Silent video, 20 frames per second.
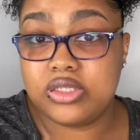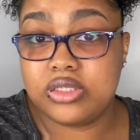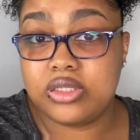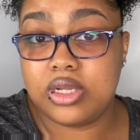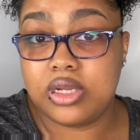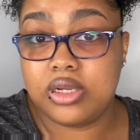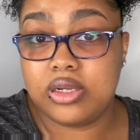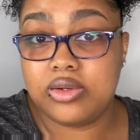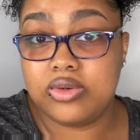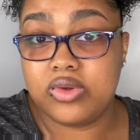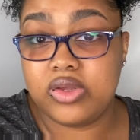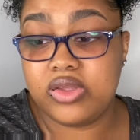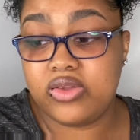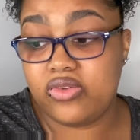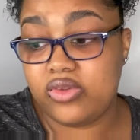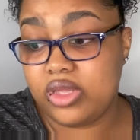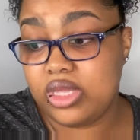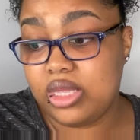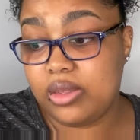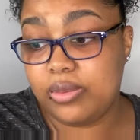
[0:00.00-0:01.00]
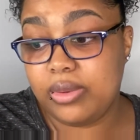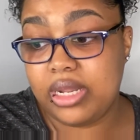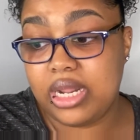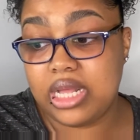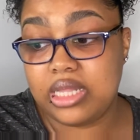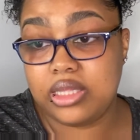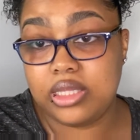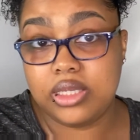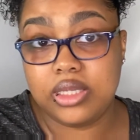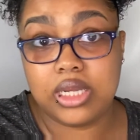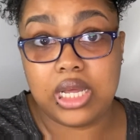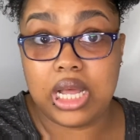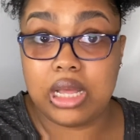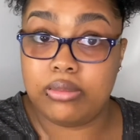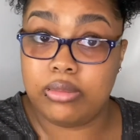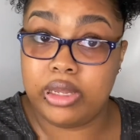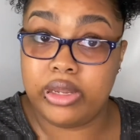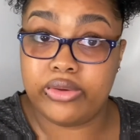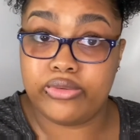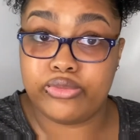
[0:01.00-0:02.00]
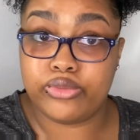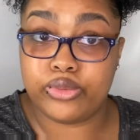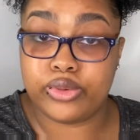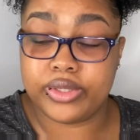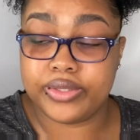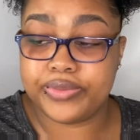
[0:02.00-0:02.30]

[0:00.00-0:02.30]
so if it give me that look, I'm here for it.